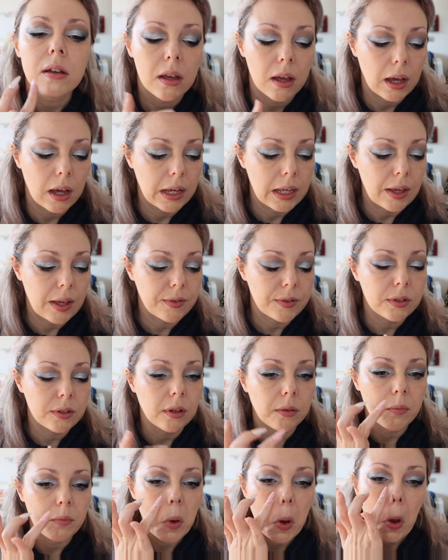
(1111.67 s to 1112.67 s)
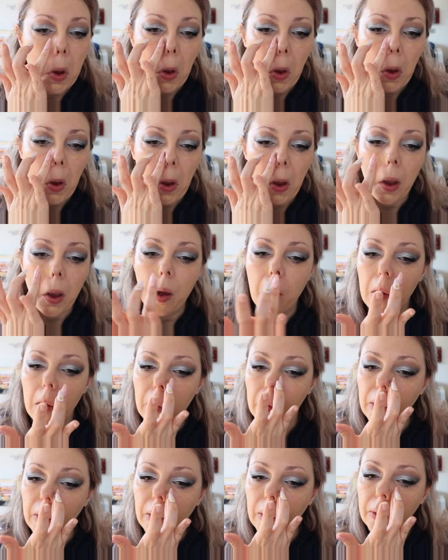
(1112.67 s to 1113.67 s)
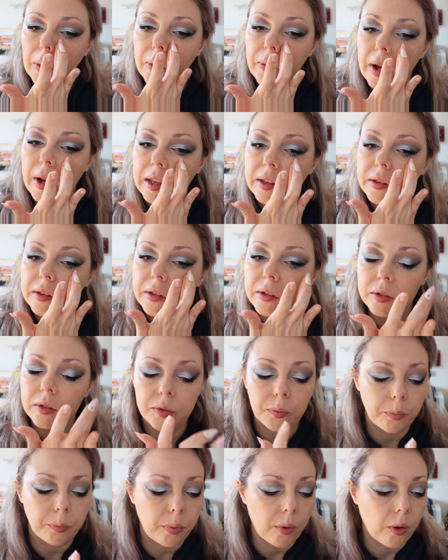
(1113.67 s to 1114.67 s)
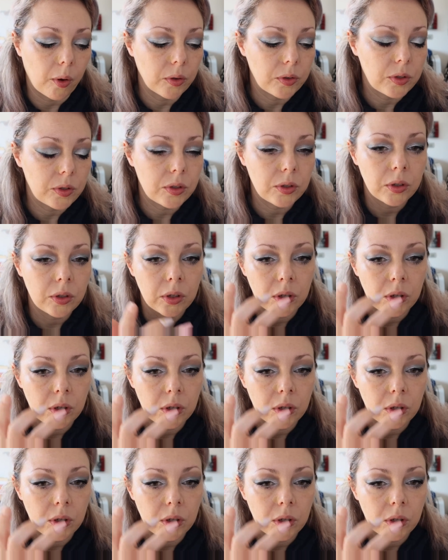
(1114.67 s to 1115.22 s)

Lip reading: I have some red spot.